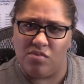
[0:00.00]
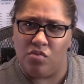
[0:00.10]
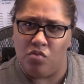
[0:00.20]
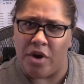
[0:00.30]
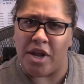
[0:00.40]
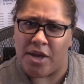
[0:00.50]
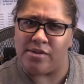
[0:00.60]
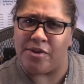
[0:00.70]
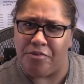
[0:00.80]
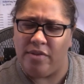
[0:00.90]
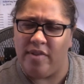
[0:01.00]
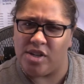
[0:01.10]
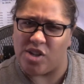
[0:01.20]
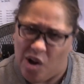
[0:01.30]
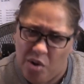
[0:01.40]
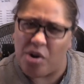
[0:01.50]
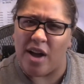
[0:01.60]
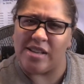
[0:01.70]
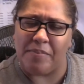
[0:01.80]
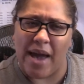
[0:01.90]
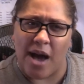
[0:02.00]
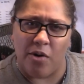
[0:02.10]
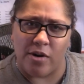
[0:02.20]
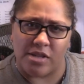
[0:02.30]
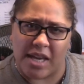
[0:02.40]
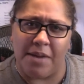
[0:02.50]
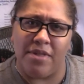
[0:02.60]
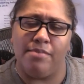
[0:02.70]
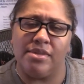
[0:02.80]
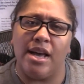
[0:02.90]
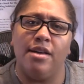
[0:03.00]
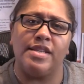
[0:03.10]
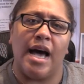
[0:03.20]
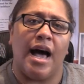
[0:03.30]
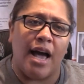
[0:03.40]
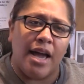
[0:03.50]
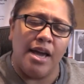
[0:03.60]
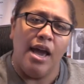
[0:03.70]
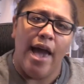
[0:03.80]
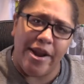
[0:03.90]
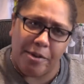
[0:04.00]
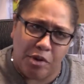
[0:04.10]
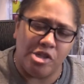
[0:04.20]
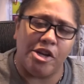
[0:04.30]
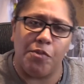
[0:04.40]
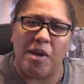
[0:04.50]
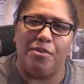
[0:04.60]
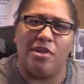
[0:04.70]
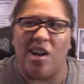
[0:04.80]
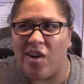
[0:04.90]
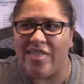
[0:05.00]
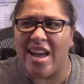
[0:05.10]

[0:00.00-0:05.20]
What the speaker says: want to use their privilege to hold on to power, to keep themselves high and to push other people low. And